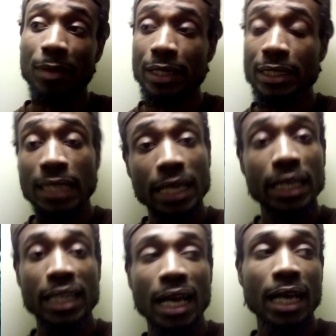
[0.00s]

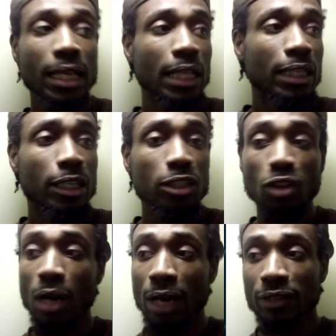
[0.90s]
saying that there's
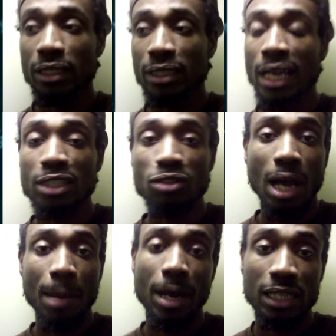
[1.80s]
no evidence that
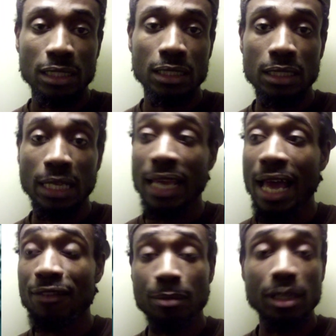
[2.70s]
drop boxes and
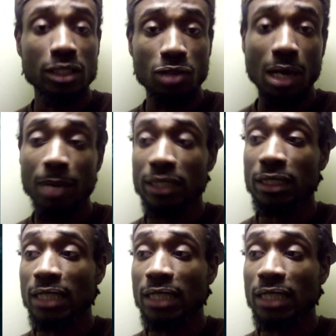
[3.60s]
having mail-in drop boxes